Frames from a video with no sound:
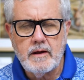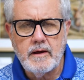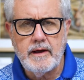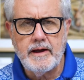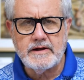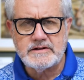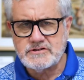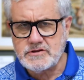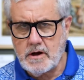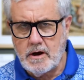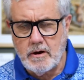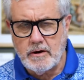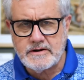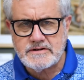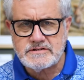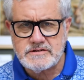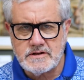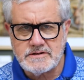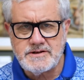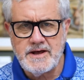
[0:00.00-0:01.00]
It's
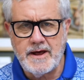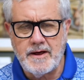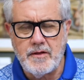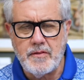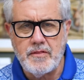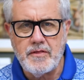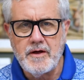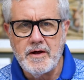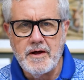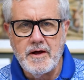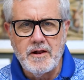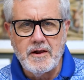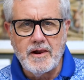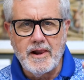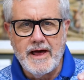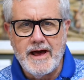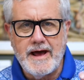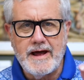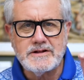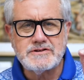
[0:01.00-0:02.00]
August the 10th.
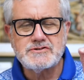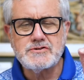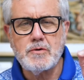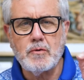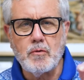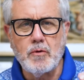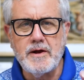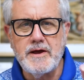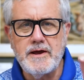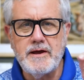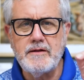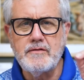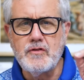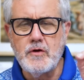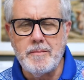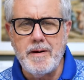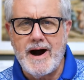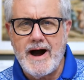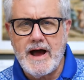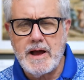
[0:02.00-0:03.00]
Let's read
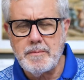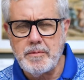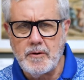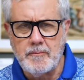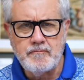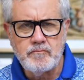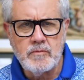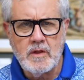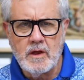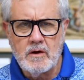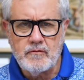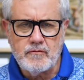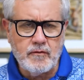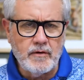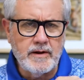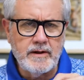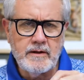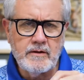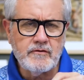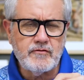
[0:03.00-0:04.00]
the Bible.
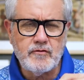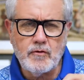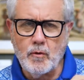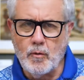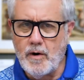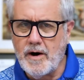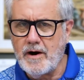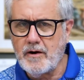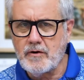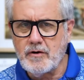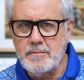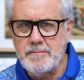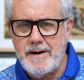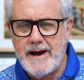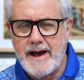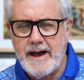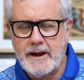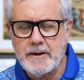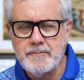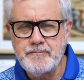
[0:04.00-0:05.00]
Friends, welcome
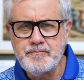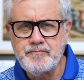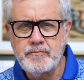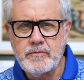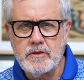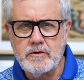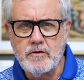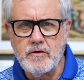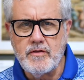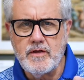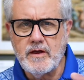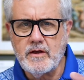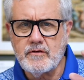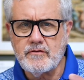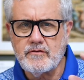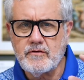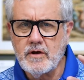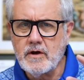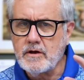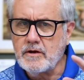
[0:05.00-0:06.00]
back to
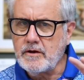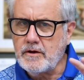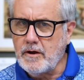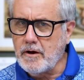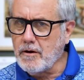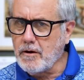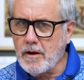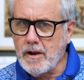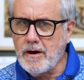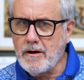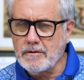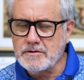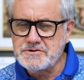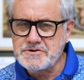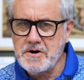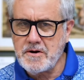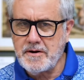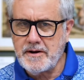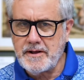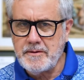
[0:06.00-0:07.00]
this year-long
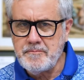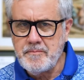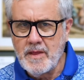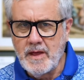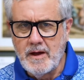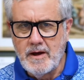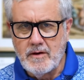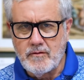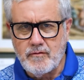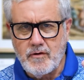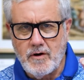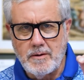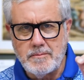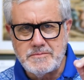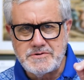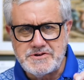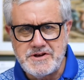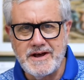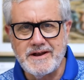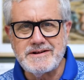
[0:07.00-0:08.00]
journey
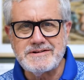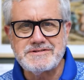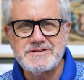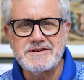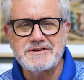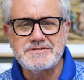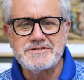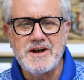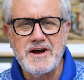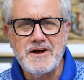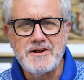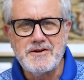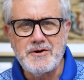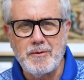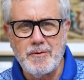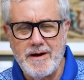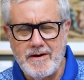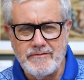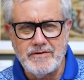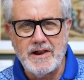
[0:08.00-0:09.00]
from Genesis to
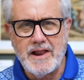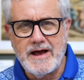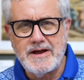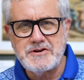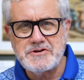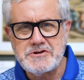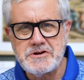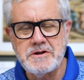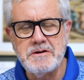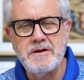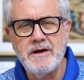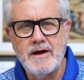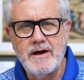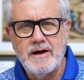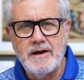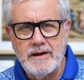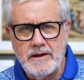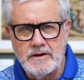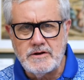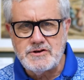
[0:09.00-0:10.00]
Revelation
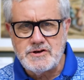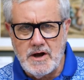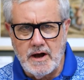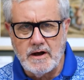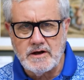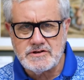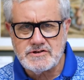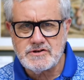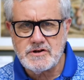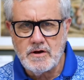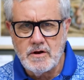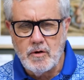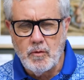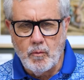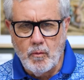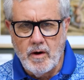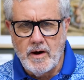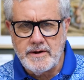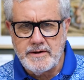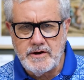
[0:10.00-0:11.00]
in just
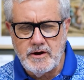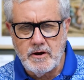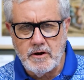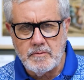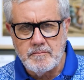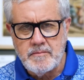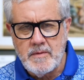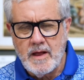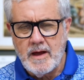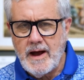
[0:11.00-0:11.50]
1 year.